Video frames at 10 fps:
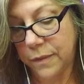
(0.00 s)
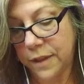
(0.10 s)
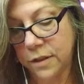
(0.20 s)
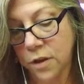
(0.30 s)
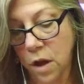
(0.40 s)

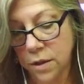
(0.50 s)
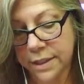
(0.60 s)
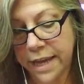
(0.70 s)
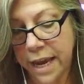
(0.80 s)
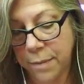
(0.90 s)
This is
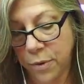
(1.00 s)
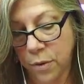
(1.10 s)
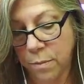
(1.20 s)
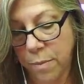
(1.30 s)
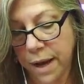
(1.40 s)
called tape
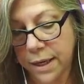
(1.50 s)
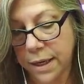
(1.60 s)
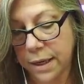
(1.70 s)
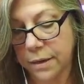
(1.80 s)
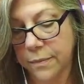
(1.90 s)
or
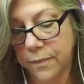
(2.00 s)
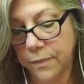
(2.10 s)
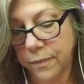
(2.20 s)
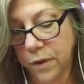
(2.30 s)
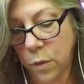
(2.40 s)
binding,
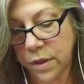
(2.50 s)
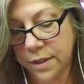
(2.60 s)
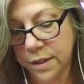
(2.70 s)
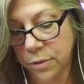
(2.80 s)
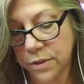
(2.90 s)
what
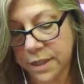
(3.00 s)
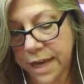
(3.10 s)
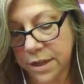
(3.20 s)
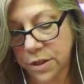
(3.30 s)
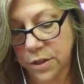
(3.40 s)
the zipper's
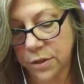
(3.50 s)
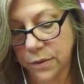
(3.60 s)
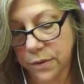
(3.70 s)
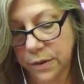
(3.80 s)
attached to.